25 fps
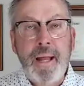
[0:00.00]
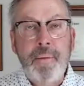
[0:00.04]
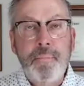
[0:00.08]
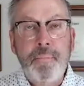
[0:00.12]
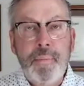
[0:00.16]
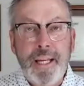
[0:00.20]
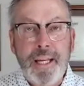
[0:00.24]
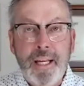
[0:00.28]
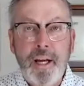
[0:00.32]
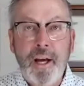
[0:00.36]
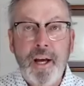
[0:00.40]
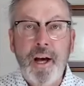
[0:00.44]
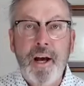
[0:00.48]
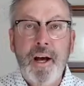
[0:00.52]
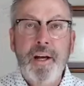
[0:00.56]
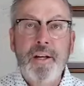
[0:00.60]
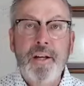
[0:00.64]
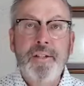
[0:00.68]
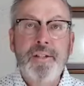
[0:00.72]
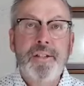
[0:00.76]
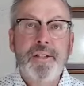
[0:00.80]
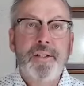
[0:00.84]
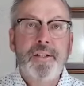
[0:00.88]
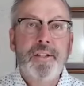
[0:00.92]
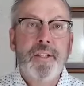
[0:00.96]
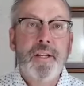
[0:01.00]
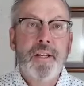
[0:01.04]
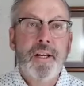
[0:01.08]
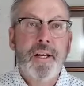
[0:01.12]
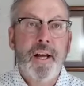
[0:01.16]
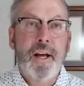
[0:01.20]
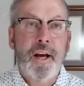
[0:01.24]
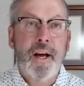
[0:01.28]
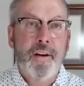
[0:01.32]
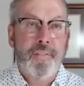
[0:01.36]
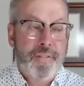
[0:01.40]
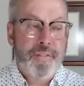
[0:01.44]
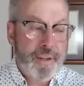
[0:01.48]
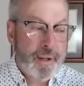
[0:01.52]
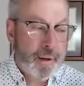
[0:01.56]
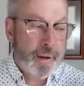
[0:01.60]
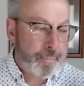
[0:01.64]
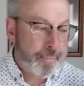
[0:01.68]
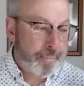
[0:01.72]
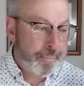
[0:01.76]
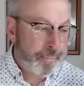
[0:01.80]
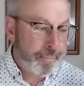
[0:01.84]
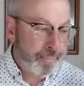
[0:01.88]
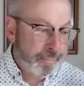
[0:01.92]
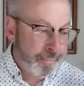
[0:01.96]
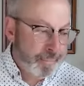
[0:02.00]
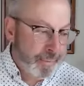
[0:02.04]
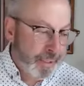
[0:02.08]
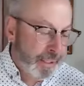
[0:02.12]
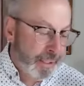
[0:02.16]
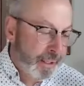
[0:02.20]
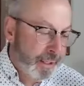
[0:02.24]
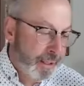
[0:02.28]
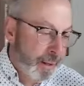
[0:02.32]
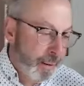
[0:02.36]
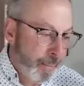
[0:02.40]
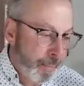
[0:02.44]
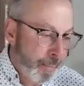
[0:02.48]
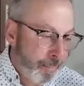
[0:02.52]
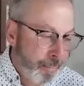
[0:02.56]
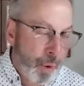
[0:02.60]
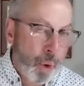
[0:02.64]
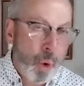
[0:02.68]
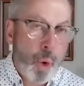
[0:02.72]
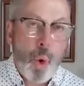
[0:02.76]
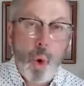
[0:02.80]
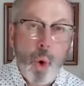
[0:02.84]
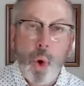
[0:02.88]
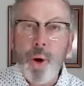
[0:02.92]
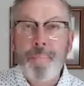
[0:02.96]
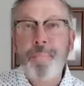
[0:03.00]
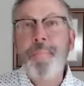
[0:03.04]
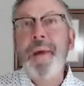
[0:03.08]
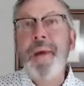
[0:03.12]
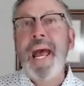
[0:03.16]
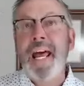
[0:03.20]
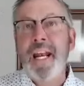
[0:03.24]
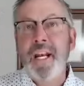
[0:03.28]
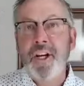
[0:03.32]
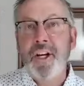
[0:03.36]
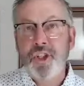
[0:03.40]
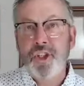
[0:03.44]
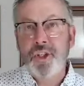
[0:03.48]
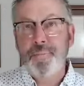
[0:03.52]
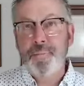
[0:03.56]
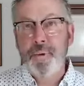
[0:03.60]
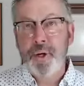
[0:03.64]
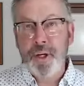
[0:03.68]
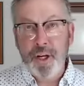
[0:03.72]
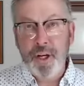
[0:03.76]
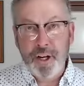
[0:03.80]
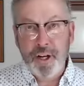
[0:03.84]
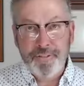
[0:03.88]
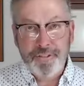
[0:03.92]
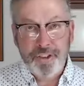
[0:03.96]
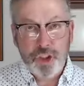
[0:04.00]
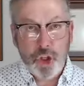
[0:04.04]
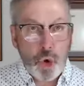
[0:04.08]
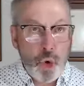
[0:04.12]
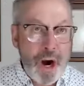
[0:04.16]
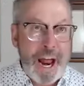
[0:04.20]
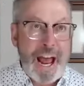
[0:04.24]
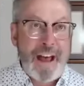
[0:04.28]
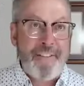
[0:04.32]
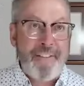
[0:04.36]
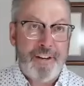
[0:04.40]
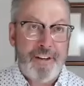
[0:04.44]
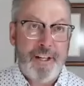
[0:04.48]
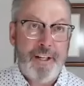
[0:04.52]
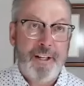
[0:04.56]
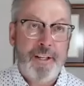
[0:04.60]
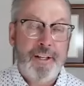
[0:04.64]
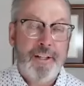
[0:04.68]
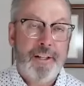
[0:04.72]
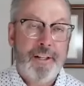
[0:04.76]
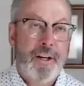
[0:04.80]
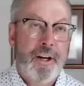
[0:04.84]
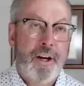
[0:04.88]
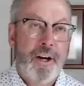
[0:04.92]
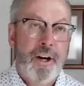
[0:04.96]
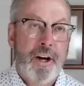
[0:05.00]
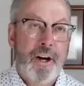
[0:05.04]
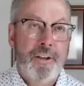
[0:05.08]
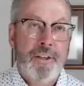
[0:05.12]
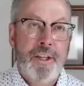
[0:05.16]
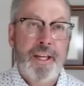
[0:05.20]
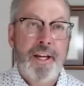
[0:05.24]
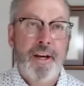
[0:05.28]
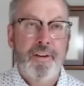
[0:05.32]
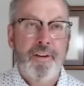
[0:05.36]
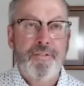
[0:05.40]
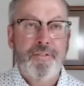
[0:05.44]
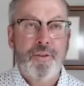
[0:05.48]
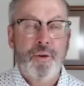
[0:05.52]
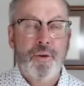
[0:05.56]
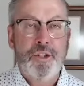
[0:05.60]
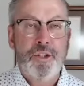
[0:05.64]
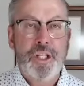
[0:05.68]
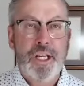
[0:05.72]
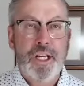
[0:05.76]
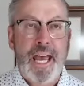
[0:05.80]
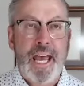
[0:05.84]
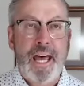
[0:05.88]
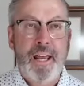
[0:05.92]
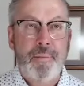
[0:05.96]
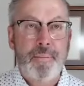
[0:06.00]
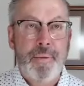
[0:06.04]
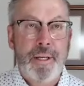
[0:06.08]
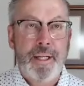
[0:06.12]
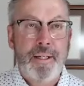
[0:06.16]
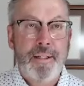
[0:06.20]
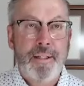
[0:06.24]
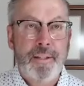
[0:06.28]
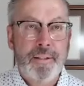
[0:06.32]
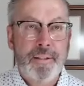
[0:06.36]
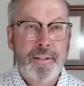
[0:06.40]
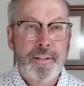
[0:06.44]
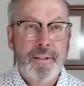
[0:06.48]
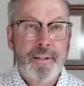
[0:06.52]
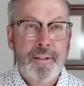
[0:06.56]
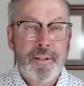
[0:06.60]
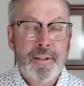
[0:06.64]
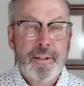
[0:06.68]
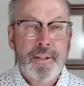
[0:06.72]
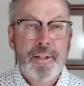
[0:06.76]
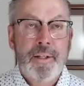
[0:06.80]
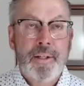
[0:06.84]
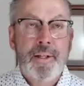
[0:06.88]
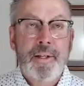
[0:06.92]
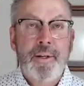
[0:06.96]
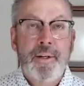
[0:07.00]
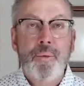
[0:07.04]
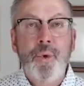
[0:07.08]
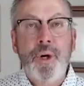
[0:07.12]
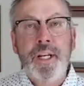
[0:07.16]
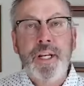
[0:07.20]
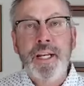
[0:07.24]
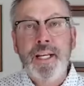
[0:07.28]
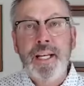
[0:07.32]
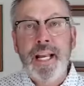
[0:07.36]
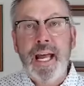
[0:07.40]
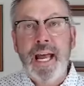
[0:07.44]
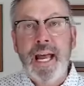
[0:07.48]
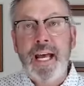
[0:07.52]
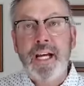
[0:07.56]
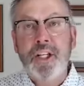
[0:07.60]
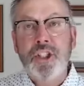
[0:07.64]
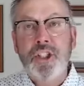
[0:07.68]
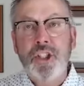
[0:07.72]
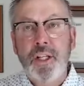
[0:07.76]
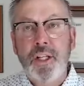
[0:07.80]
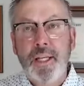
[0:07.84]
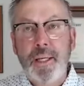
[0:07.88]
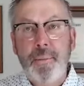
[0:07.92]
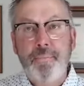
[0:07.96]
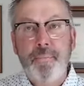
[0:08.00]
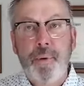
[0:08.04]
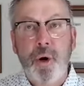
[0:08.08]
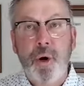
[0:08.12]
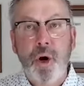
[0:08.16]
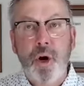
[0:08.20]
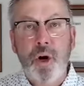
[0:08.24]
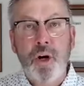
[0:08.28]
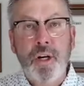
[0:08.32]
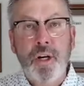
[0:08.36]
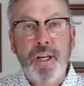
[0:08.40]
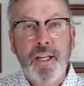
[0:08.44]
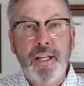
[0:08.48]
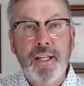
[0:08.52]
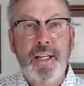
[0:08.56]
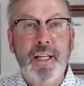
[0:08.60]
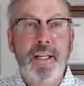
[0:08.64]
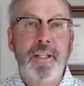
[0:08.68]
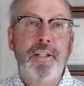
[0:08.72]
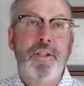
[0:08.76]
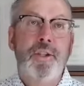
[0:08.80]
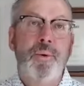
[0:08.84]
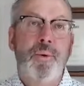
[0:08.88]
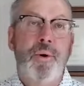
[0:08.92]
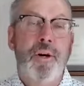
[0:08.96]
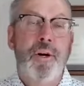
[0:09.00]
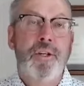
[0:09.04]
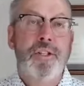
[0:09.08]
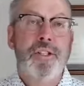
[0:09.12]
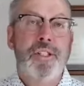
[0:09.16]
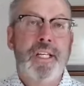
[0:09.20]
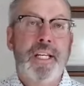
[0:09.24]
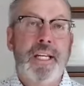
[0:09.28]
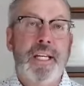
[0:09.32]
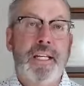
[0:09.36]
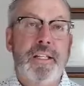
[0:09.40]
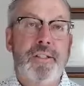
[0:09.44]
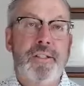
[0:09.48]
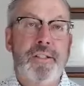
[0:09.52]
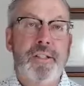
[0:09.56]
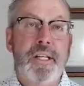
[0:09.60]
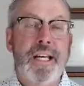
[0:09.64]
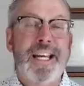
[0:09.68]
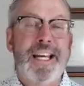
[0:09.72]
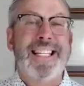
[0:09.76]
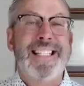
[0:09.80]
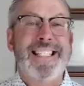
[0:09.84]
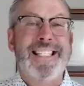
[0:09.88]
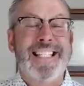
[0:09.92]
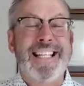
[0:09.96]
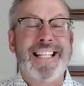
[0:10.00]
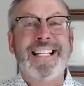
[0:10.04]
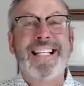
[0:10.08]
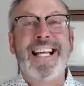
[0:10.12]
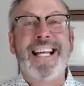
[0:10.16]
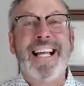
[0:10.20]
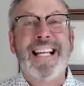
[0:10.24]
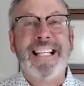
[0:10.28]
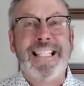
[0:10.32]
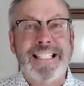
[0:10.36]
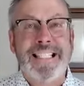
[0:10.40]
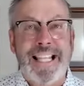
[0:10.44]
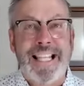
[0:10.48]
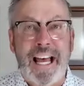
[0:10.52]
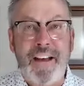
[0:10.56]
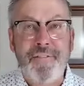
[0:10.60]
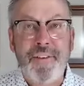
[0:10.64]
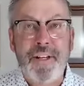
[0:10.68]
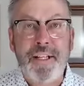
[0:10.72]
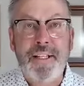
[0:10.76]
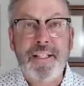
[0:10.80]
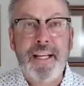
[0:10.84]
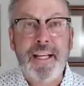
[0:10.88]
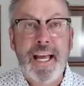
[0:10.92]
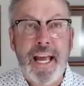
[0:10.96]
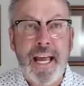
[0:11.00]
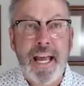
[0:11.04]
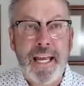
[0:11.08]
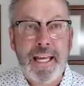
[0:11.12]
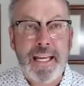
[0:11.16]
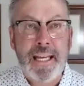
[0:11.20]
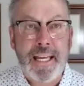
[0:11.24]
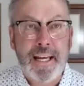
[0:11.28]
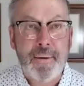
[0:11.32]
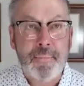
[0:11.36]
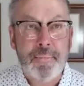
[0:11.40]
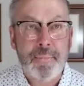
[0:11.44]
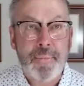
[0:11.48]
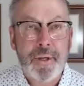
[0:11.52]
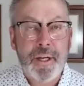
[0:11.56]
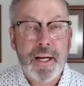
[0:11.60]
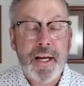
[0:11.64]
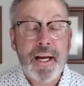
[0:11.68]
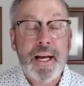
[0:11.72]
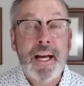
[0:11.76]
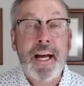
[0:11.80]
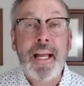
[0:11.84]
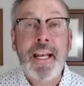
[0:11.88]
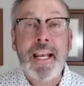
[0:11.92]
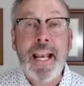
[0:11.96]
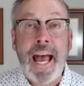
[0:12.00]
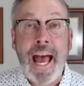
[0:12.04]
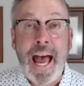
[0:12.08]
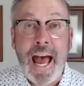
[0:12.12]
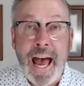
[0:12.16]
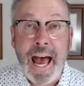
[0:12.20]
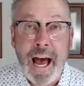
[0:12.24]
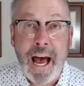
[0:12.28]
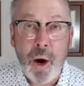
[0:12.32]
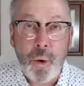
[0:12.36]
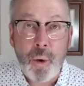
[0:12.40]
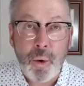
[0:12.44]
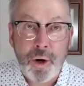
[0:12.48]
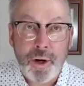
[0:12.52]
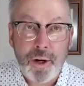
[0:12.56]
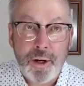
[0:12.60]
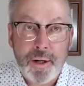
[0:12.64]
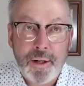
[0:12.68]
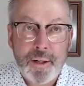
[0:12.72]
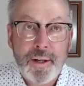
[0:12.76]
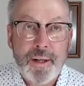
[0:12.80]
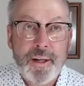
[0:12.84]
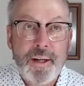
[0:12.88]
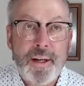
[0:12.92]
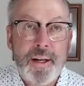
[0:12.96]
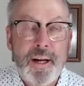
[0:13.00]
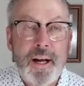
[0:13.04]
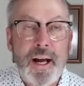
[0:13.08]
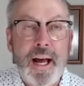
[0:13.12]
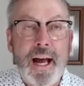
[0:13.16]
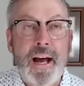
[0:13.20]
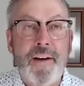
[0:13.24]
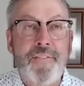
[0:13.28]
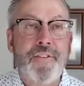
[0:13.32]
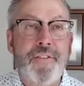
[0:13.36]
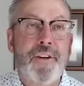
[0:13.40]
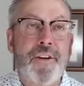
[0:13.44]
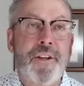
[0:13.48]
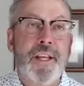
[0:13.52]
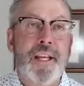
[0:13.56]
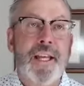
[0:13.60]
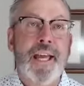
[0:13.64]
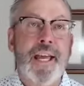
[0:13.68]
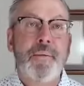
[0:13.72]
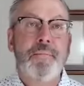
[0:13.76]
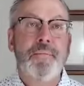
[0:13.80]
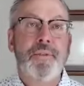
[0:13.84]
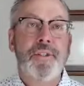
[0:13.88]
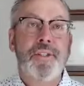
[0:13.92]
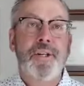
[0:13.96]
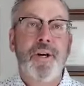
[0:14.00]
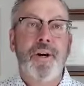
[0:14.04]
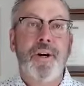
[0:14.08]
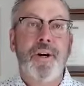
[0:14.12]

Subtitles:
And because of the poor management of traffic on the Air Force Academy, we didn't actually park and get to our seats until 11 a.m., an hour after the game